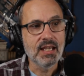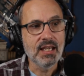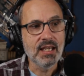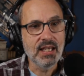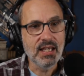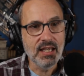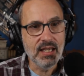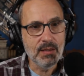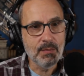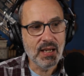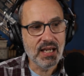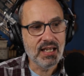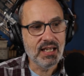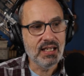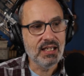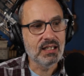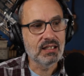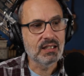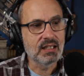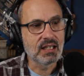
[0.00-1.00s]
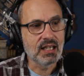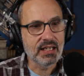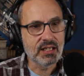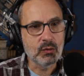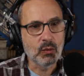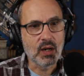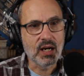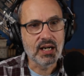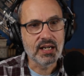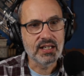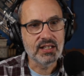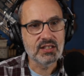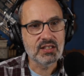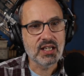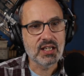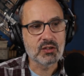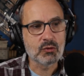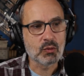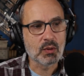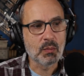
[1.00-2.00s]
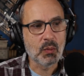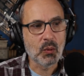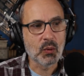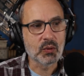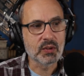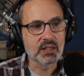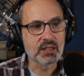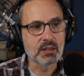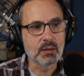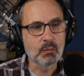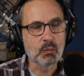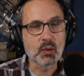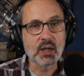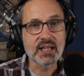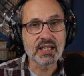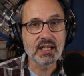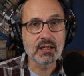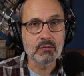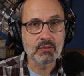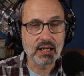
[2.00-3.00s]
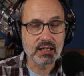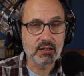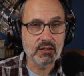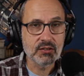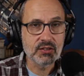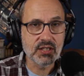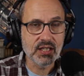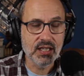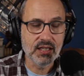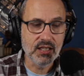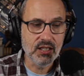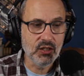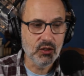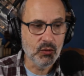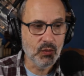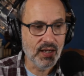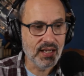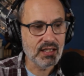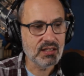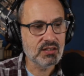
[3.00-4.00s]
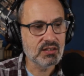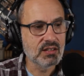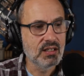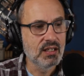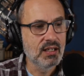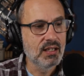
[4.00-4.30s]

eBay, likewise, has reported breaking records in the U.S.